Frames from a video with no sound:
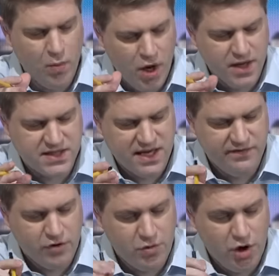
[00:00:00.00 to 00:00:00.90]
Wallace and the
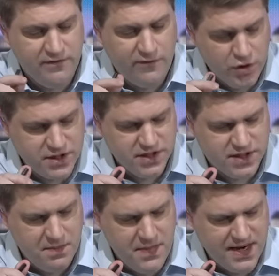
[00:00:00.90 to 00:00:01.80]
former Armed Forces
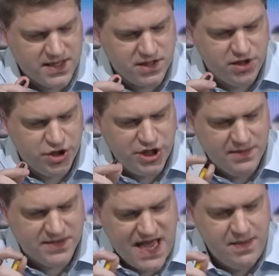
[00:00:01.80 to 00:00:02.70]
Minister
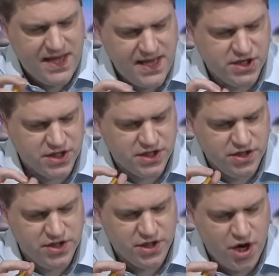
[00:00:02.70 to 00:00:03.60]
James Heapy, he's just
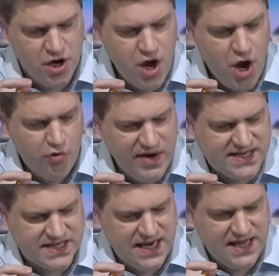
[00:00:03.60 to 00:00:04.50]
stood down
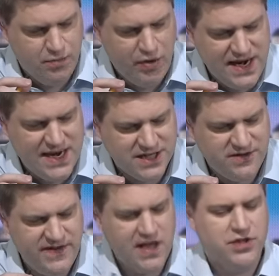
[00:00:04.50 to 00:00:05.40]
recently. Britain has
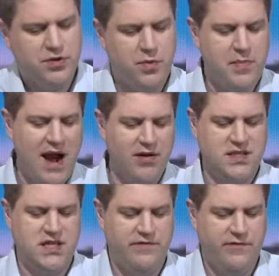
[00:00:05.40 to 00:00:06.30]
failed to prepare
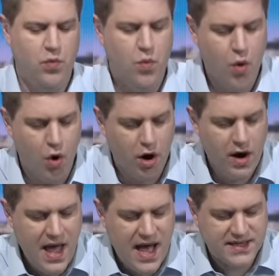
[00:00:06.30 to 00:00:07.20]
itself for war
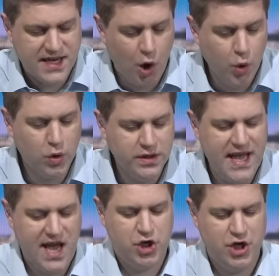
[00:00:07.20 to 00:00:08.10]
as a whole
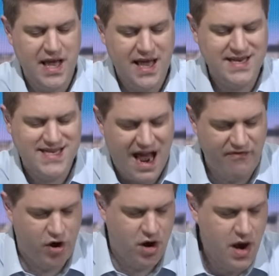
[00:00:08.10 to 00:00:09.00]
nation
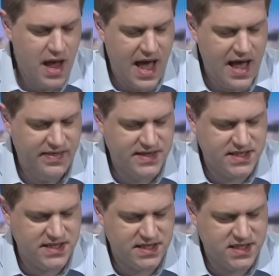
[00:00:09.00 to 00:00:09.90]
endeavour. Uh, this
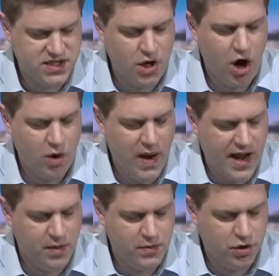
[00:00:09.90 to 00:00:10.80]
is a stark
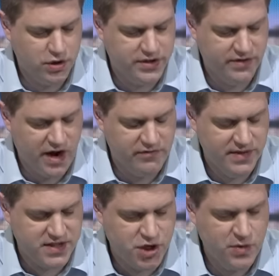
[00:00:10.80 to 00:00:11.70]
wake-up call to the government.
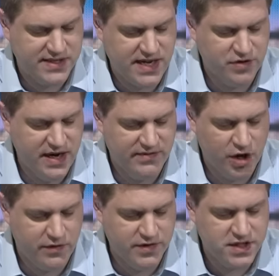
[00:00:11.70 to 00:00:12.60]
This is two weeks after leaving
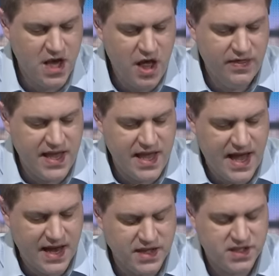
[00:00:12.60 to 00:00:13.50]
office. The
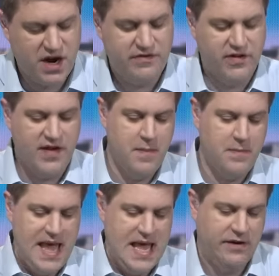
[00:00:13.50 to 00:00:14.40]
uh, Conservative M
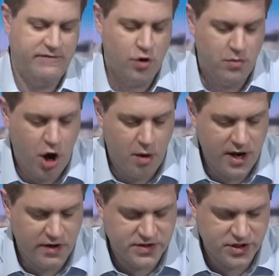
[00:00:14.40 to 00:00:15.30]
P and former Army
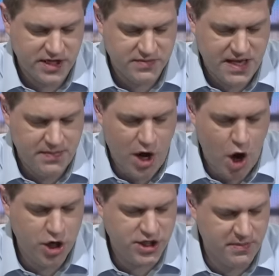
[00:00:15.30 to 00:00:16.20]
officer James Heapy
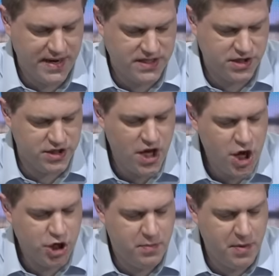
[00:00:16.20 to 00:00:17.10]
urging ministers
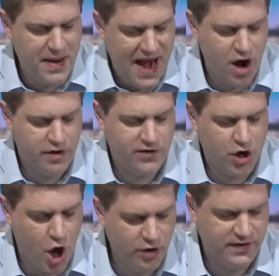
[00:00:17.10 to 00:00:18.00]
to prepare for
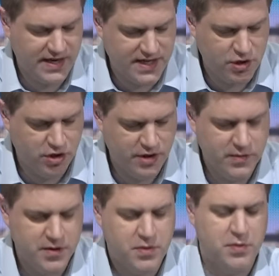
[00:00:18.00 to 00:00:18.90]
conflict. He called on
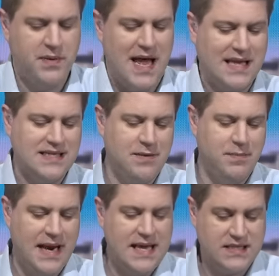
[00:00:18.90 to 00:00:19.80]
them to put plans in
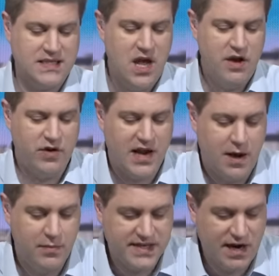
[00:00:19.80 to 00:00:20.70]
place for
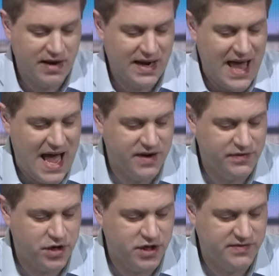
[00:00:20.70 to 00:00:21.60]
commandeering land
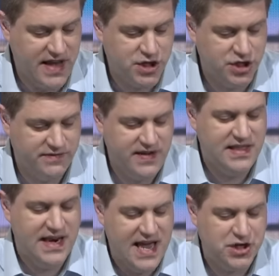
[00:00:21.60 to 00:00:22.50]
for cultivation to feed
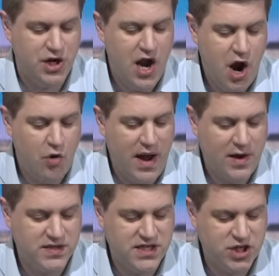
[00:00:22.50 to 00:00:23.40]
the nation,
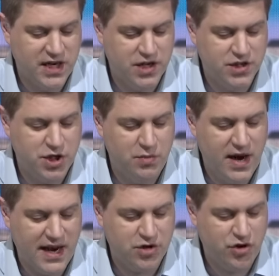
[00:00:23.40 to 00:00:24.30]
requisitioning consumer
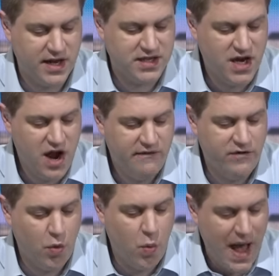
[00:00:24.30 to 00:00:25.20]
electronics
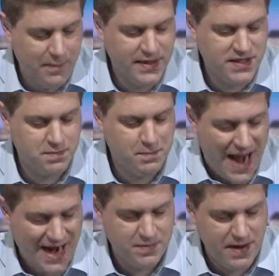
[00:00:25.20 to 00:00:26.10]
for weapons,
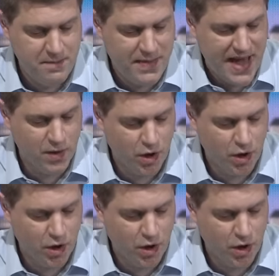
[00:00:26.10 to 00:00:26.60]
backed by Ben